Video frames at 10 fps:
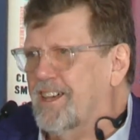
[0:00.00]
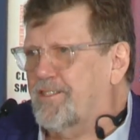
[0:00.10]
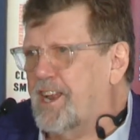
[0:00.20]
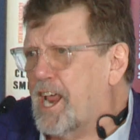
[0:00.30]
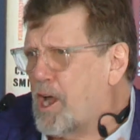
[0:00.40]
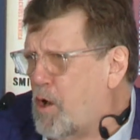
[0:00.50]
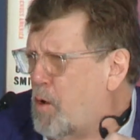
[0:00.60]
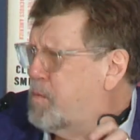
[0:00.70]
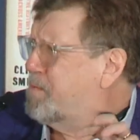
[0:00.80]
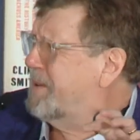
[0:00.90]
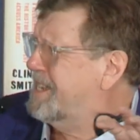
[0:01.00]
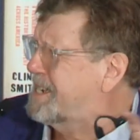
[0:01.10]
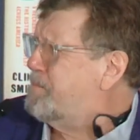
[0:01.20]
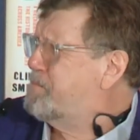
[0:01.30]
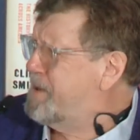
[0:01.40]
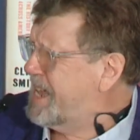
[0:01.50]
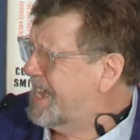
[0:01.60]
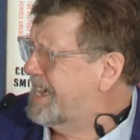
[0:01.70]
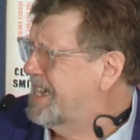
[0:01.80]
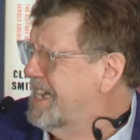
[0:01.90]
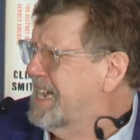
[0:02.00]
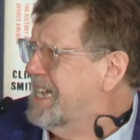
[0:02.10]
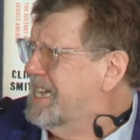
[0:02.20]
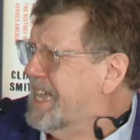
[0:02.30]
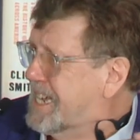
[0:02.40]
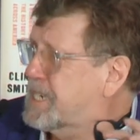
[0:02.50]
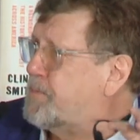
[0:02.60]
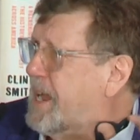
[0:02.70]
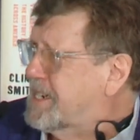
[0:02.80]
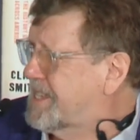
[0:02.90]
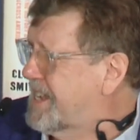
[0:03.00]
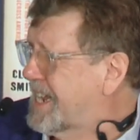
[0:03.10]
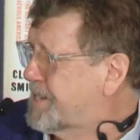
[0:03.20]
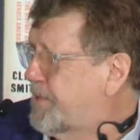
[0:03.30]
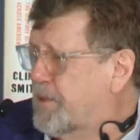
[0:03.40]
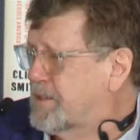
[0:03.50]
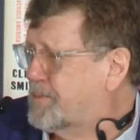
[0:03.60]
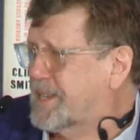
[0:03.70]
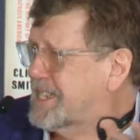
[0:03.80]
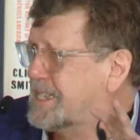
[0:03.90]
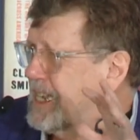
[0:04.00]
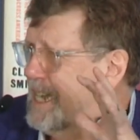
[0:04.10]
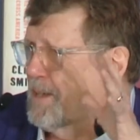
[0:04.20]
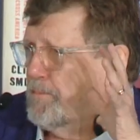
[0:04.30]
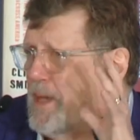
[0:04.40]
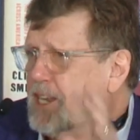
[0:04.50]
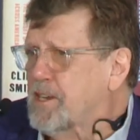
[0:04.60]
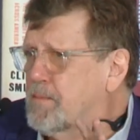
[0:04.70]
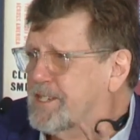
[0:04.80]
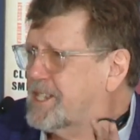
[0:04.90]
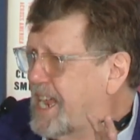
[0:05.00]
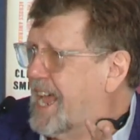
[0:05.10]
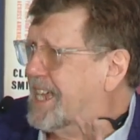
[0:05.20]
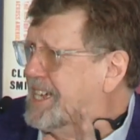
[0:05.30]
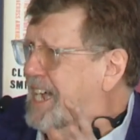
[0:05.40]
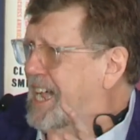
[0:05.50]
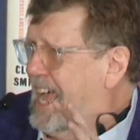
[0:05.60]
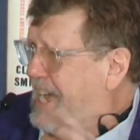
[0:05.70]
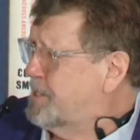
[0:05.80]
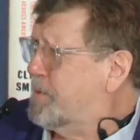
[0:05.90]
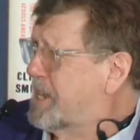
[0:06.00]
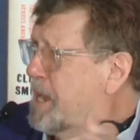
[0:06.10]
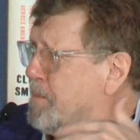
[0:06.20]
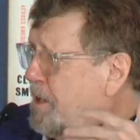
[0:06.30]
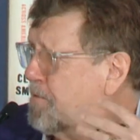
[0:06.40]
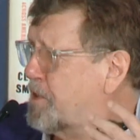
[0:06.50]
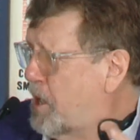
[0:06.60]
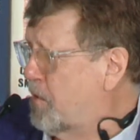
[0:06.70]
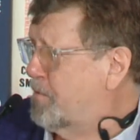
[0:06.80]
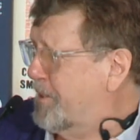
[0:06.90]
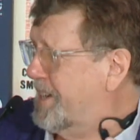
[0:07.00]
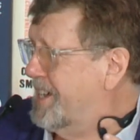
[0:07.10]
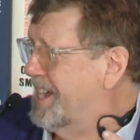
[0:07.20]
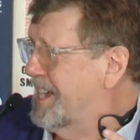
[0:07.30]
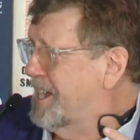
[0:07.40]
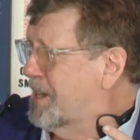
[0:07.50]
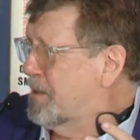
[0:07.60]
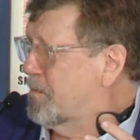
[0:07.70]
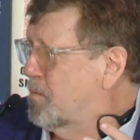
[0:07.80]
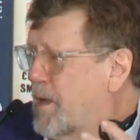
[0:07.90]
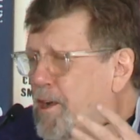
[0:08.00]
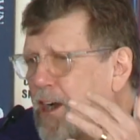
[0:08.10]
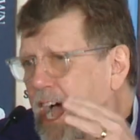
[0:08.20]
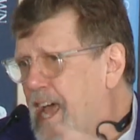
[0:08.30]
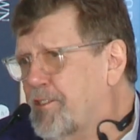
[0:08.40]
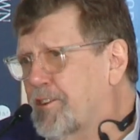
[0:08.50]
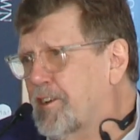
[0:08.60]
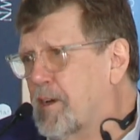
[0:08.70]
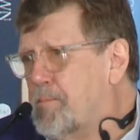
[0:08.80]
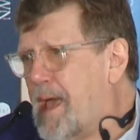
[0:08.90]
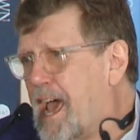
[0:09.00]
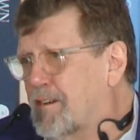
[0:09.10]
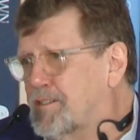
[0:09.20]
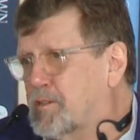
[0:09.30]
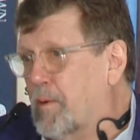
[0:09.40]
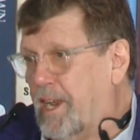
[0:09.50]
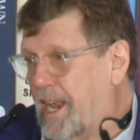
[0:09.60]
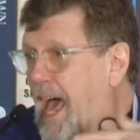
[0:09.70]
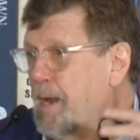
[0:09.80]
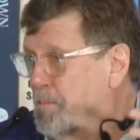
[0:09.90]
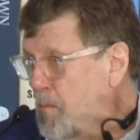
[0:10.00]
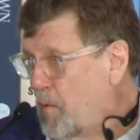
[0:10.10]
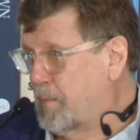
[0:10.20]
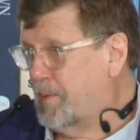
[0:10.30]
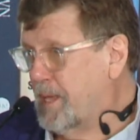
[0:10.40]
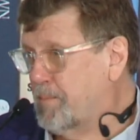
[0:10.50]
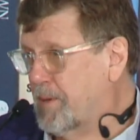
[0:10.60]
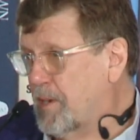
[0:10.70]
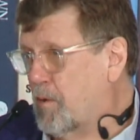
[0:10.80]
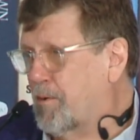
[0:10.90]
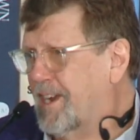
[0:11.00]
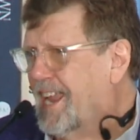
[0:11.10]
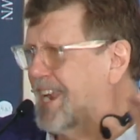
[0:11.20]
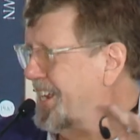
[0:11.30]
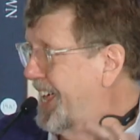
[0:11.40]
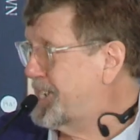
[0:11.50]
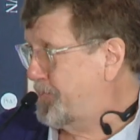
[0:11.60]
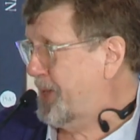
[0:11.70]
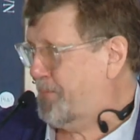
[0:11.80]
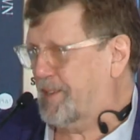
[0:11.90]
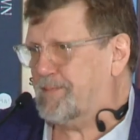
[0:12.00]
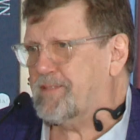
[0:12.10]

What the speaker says: that I hope is a big expansion in the next few years, because make no mistake, as we come out of COVID, we are either going to matter to a lot more people or a lot less people.